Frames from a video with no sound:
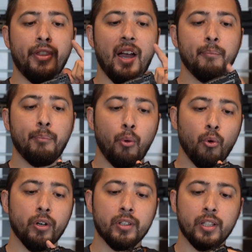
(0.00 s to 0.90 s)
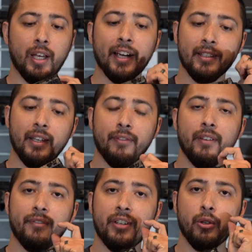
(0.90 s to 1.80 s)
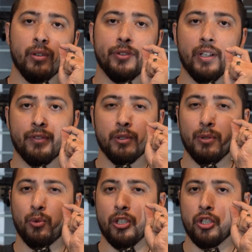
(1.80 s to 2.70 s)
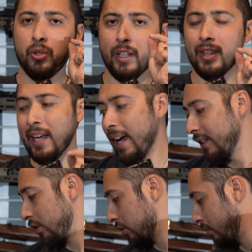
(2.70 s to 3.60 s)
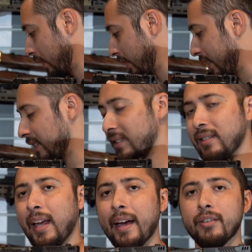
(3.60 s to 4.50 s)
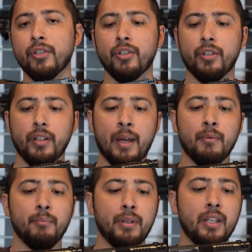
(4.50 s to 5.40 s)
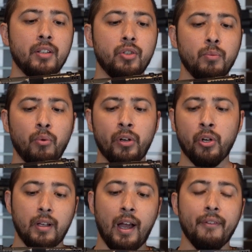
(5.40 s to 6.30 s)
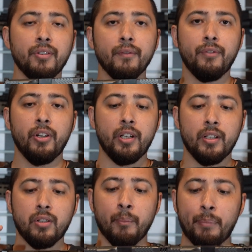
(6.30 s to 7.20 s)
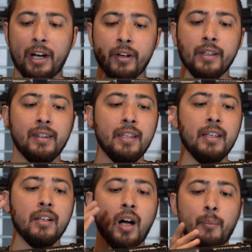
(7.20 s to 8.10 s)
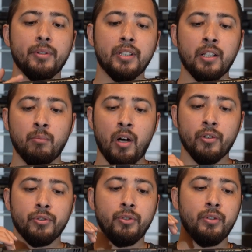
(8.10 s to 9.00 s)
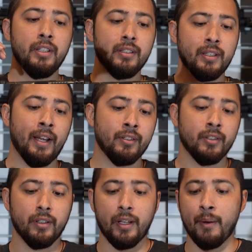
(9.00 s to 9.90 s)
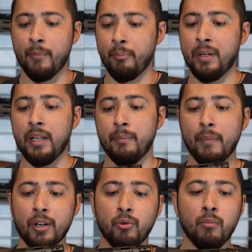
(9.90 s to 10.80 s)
that port, I could definitely feel a difference between shooting that and shooting the standard M&P 2.0. I have some footage comparing the compensated model to the standard M&P metal